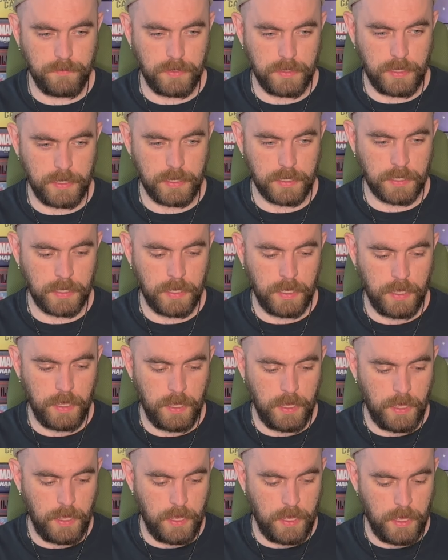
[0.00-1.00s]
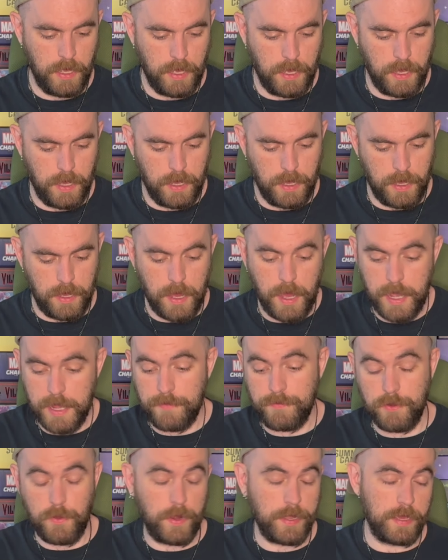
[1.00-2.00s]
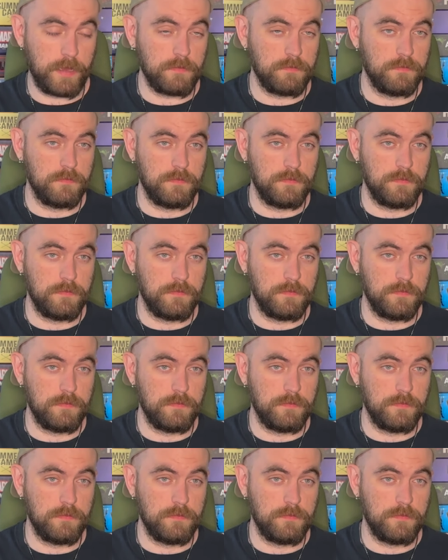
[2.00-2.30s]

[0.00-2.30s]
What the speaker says: but like I have no idea.